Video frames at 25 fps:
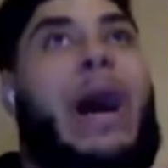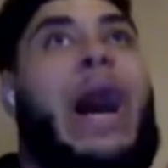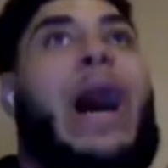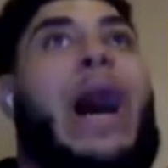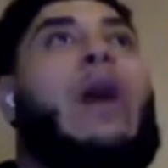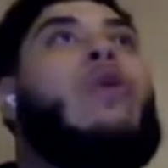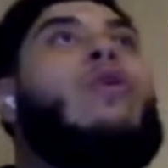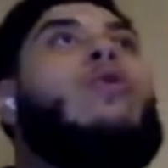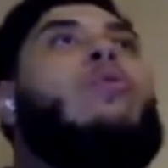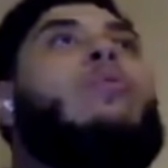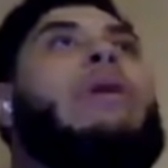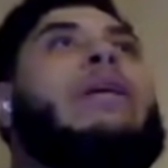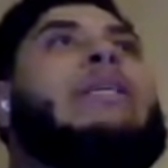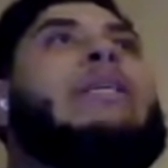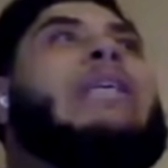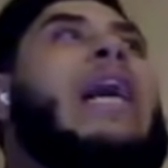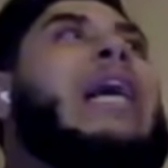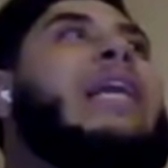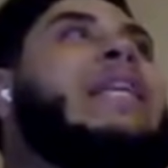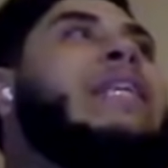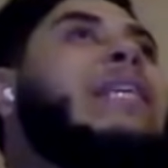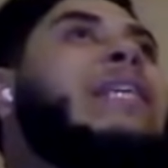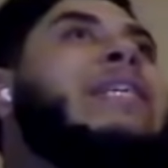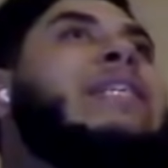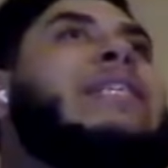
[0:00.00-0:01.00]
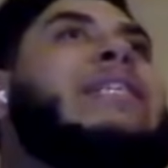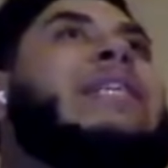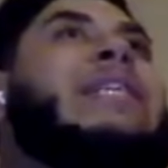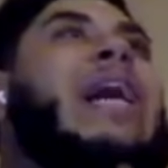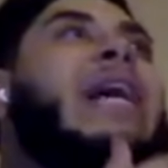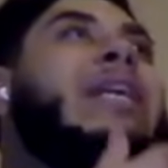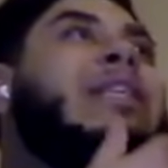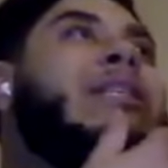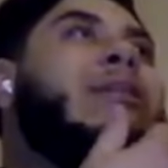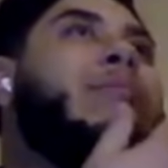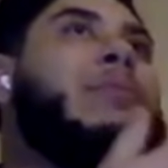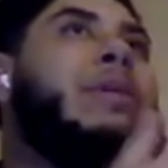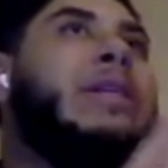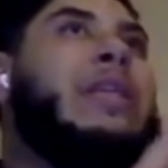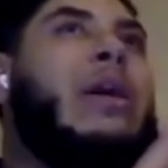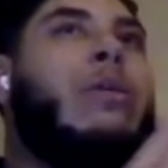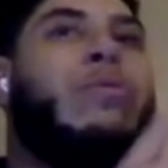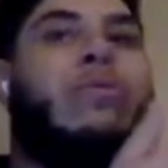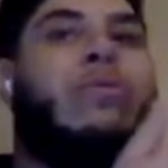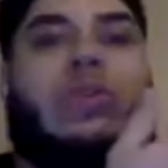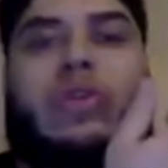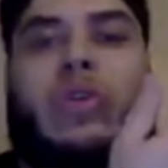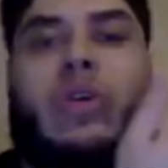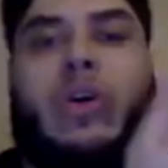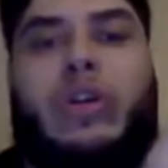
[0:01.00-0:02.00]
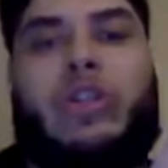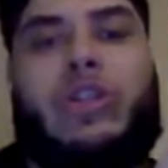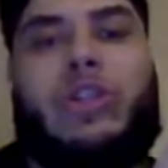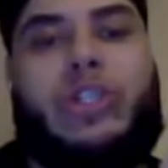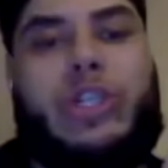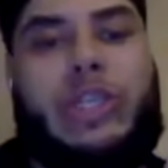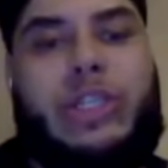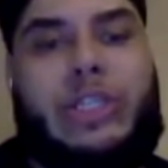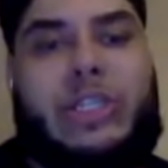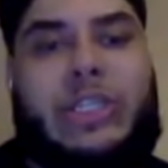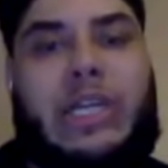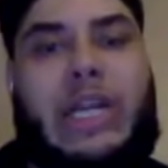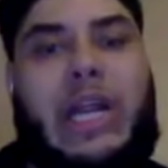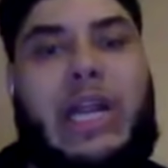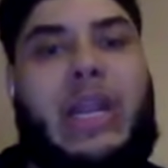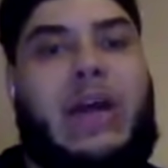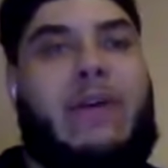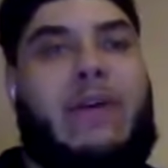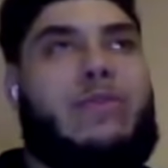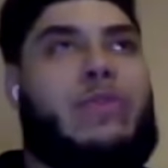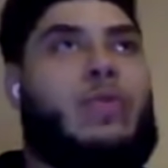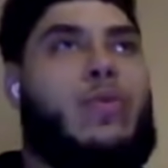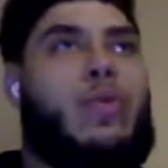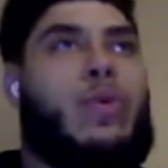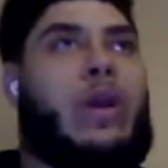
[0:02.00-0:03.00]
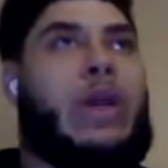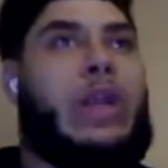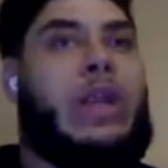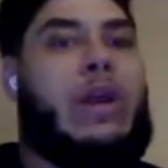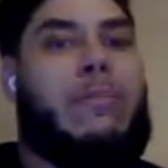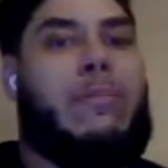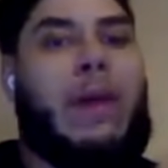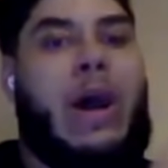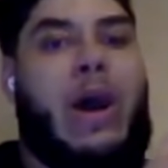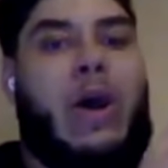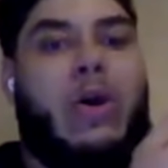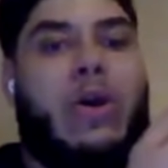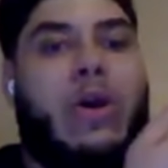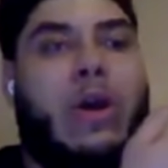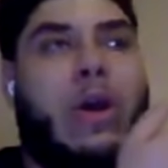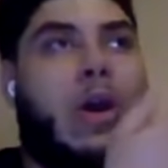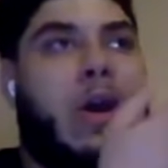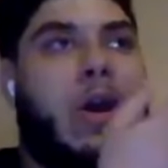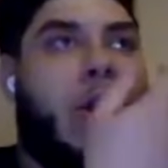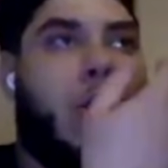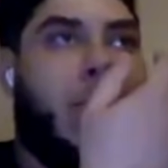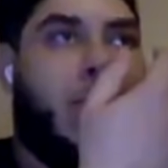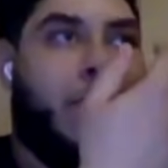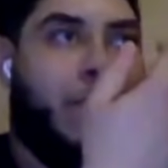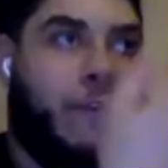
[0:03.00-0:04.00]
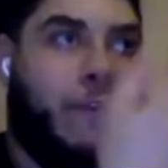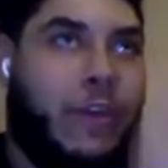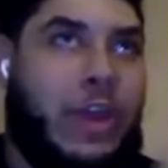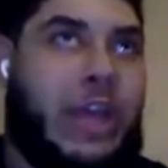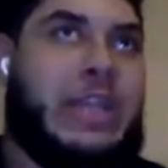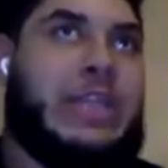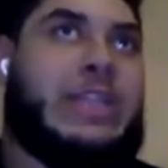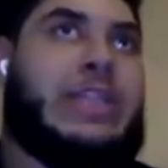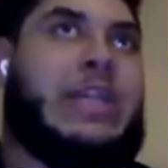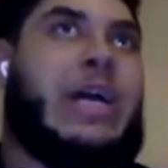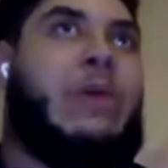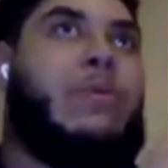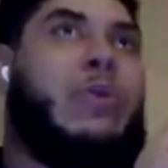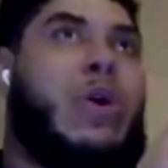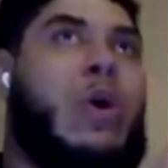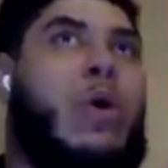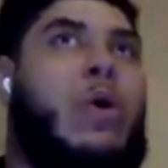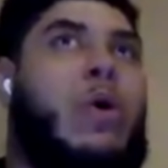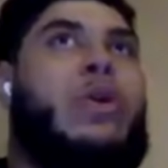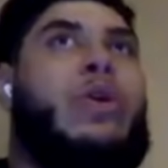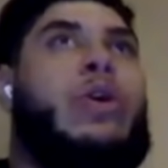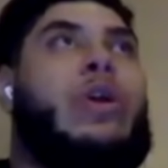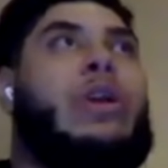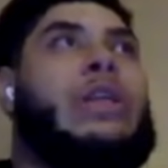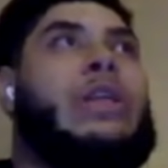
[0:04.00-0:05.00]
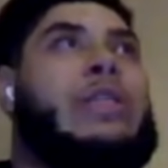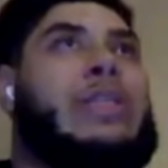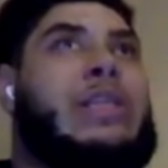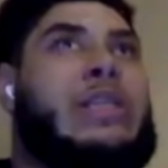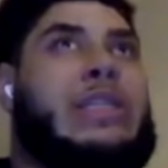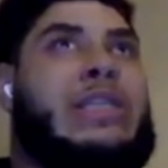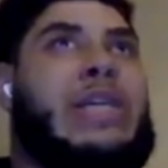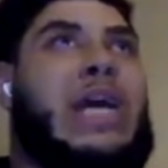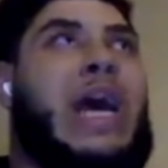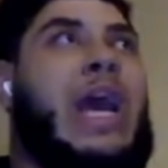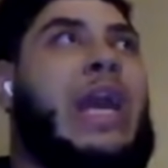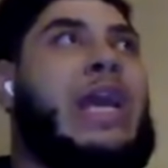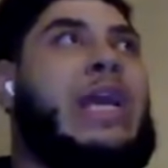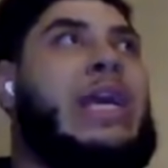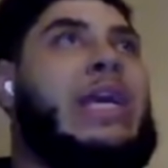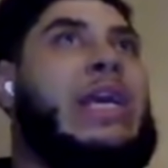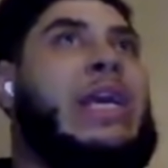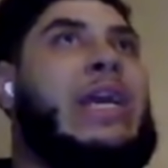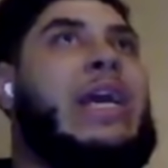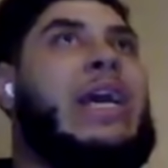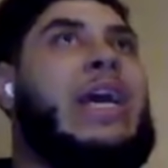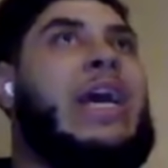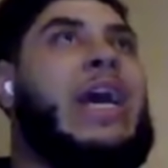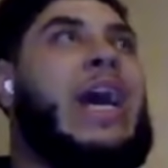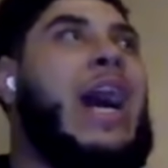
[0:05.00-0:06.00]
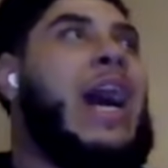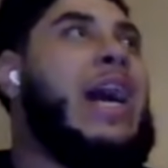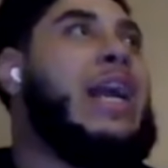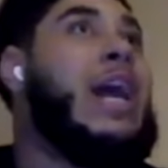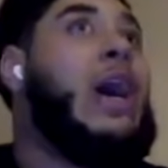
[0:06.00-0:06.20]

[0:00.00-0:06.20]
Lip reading: I always had this side to me that was conscious, and I love talking about things that were going on in society. And